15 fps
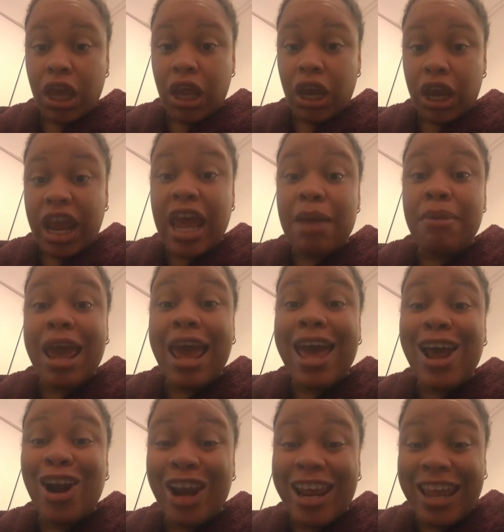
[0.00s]
named
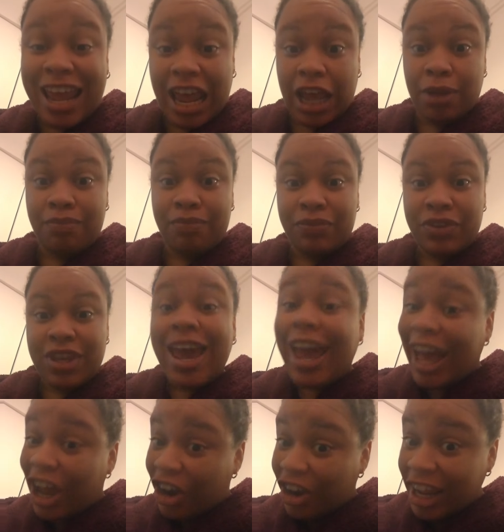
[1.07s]
Enrique,
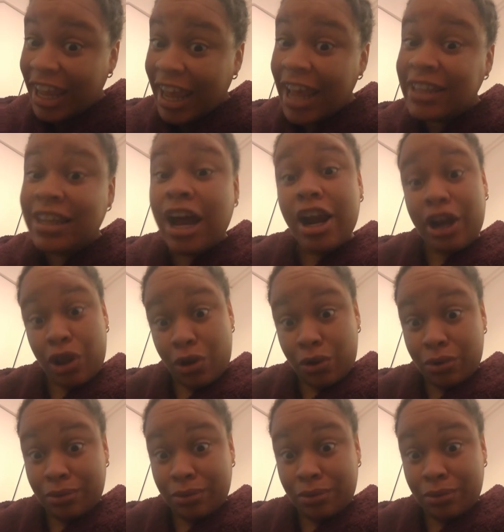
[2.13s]
Enrique Tarrio.